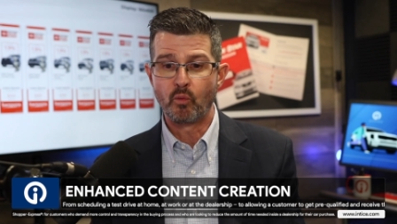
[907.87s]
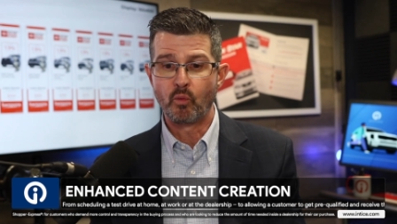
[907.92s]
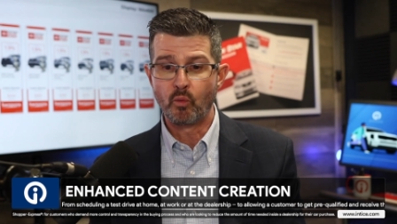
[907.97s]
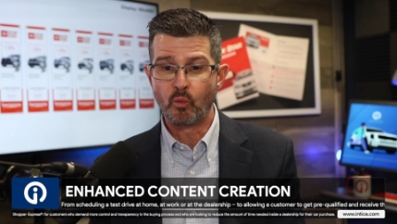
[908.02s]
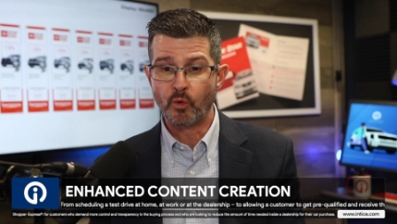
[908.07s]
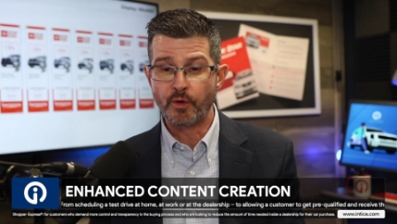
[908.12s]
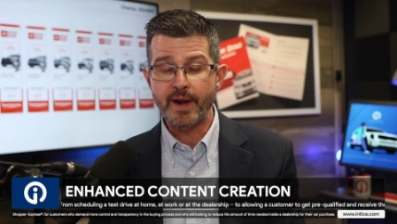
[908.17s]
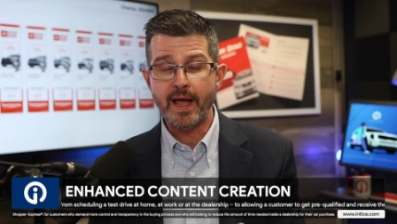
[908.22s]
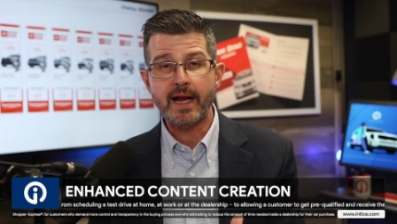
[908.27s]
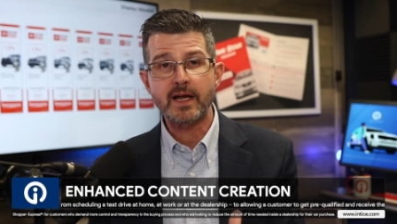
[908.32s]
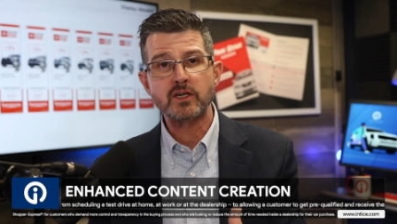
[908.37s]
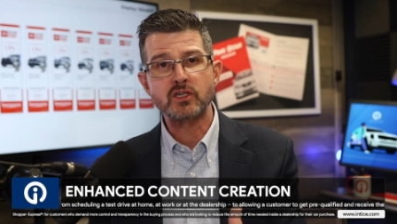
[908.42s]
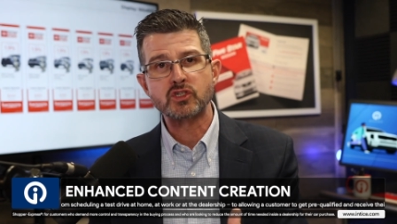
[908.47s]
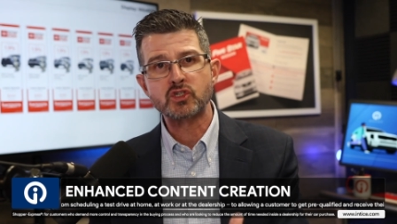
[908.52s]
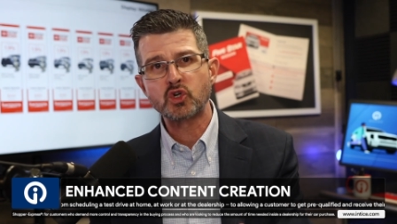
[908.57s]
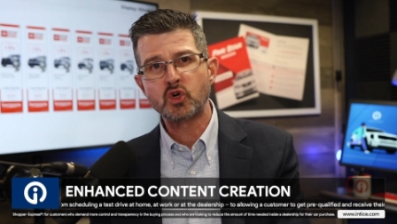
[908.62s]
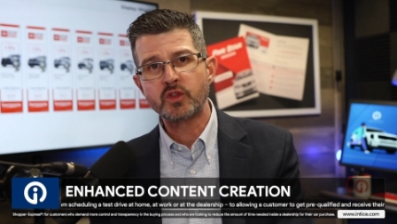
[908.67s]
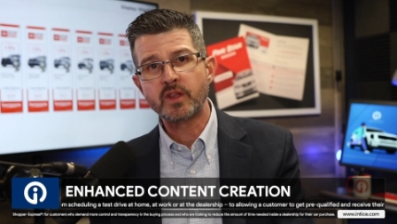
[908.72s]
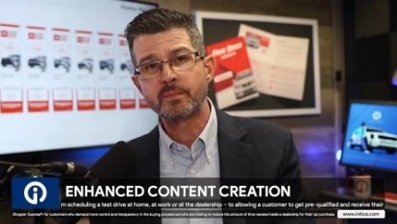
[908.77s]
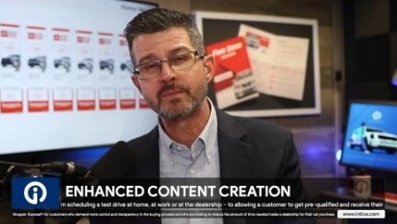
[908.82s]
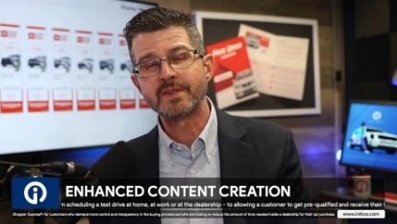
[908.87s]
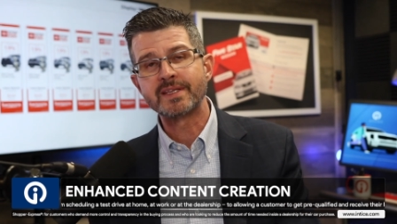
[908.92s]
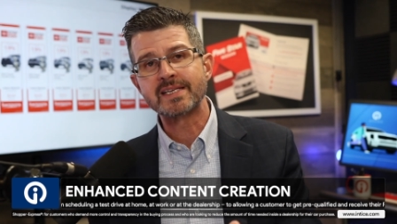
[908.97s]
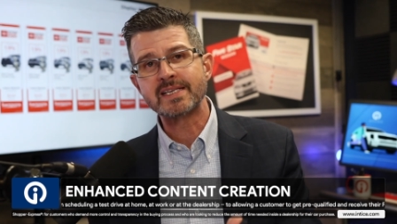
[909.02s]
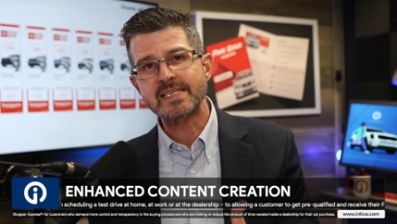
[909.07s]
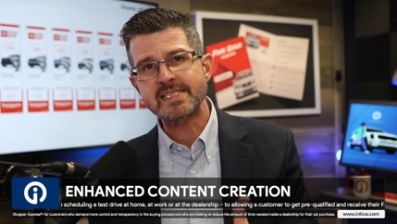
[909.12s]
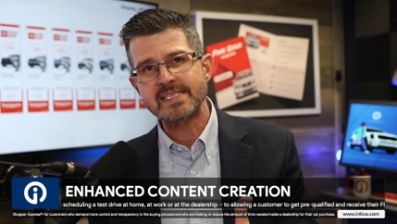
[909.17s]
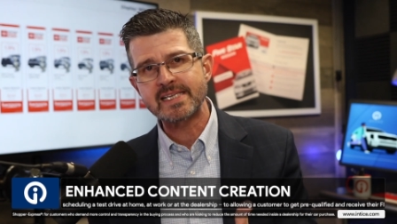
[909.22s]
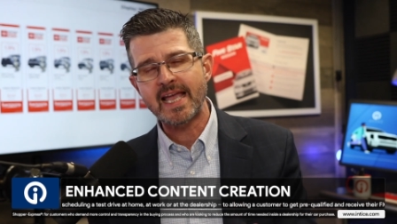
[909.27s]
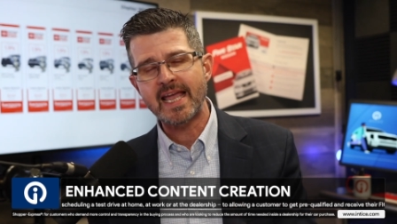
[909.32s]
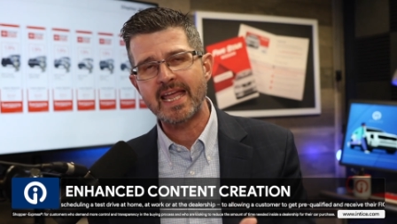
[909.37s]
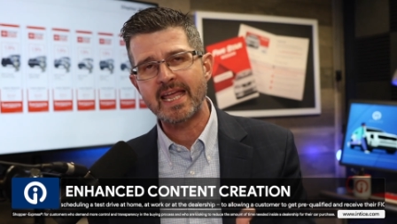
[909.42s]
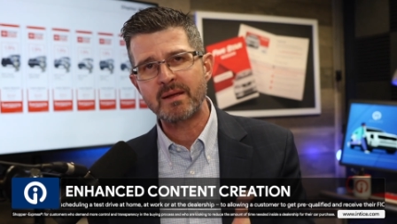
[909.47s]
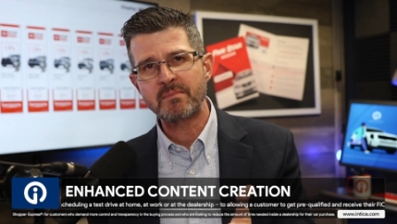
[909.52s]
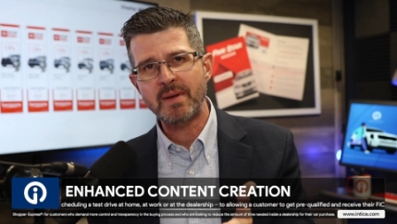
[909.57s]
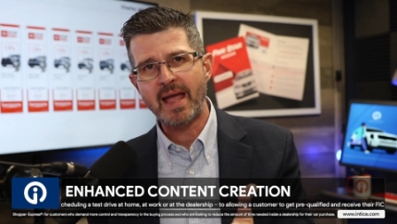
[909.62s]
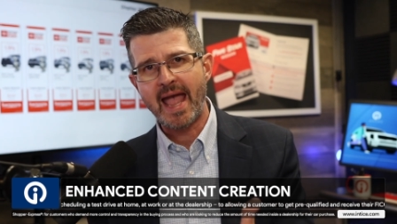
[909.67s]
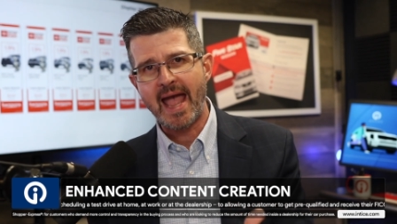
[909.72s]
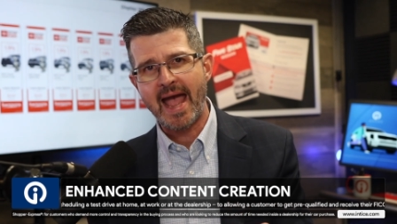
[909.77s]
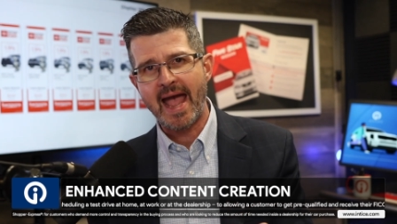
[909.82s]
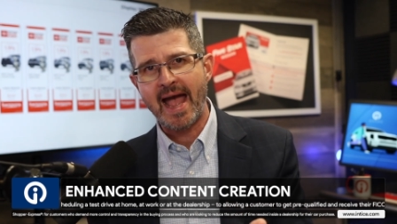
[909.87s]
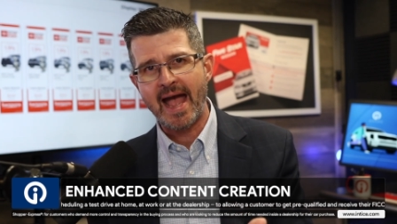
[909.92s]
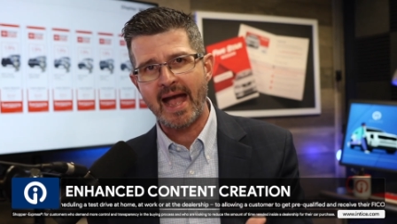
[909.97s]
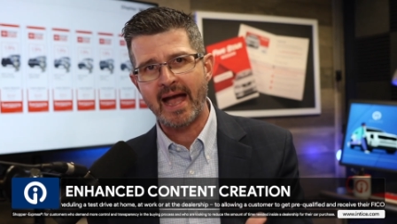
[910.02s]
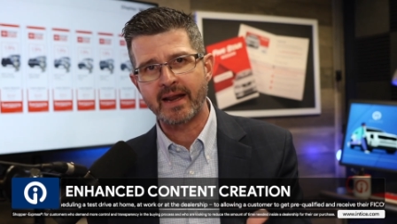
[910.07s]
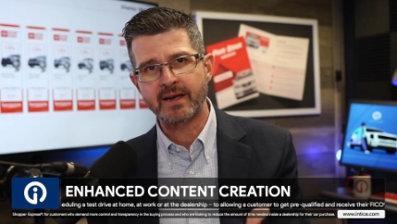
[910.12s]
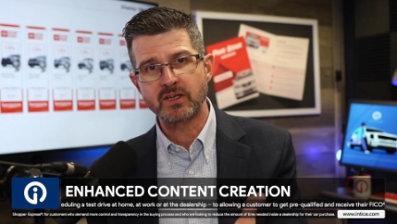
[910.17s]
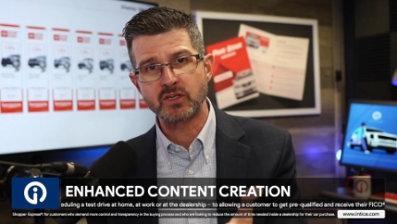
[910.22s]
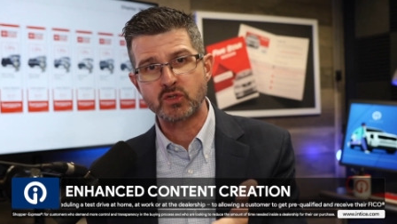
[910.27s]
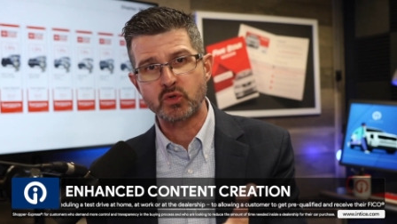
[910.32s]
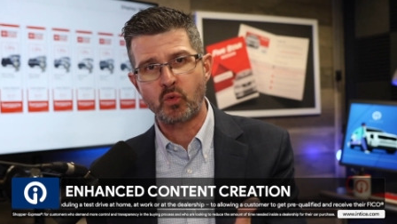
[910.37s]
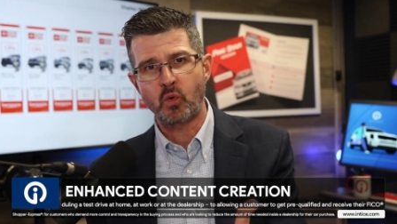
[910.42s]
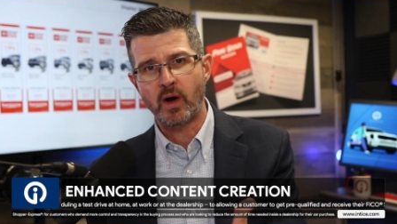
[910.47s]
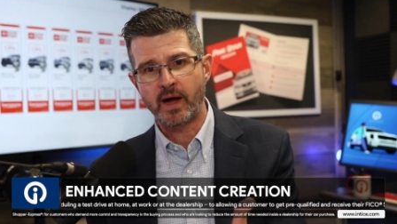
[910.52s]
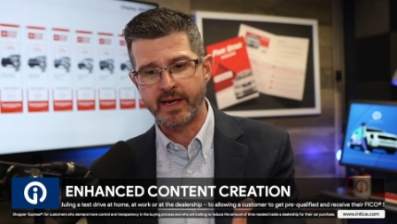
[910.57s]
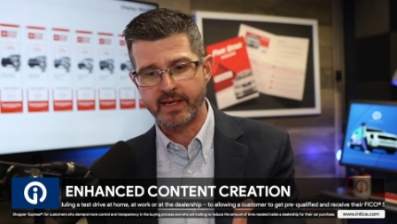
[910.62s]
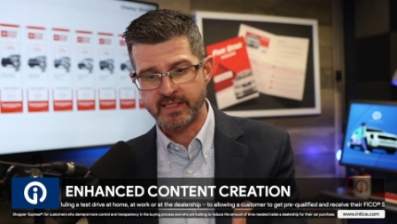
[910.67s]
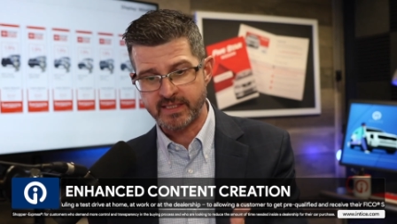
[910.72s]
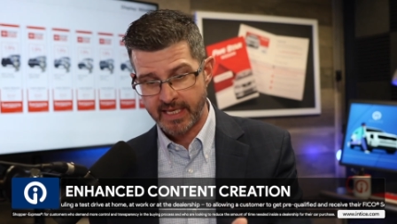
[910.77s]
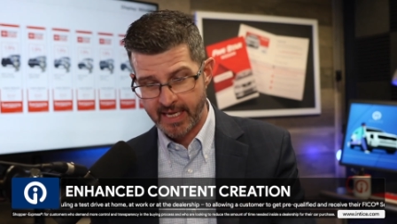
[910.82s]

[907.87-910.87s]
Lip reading: we're not going to show them the same ad twice.